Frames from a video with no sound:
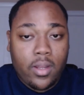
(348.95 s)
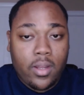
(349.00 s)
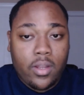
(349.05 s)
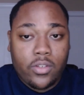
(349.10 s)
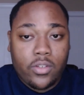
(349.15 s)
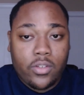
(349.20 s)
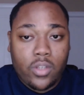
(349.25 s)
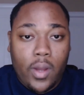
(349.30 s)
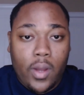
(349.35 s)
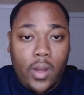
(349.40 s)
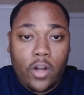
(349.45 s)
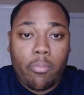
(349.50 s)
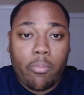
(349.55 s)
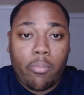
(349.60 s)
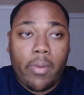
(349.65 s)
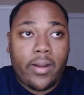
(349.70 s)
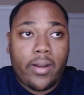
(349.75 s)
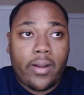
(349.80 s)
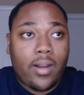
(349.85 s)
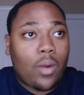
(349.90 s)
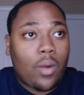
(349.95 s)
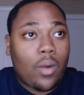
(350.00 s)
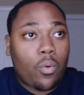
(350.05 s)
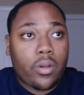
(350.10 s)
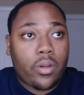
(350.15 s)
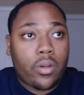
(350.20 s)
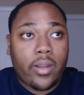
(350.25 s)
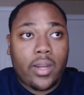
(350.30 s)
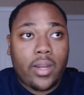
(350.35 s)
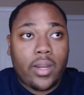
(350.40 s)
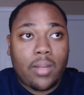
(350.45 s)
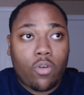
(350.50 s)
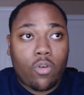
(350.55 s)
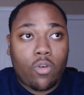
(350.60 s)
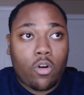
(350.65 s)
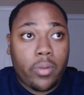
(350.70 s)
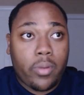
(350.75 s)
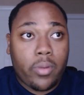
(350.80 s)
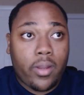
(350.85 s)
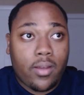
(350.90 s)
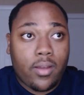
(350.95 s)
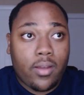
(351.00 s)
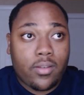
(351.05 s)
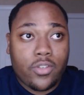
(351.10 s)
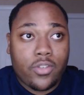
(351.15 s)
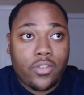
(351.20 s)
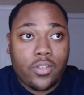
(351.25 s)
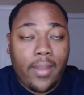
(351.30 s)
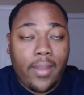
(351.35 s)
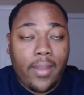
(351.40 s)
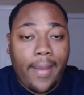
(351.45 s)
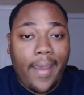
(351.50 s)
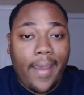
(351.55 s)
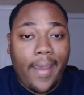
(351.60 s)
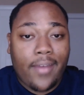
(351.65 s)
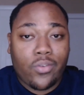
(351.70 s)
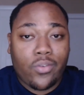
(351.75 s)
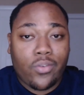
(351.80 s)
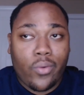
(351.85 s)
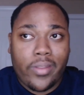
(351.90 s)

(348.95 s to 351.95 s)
So I don't buy non-working anymore because it's just a hassle,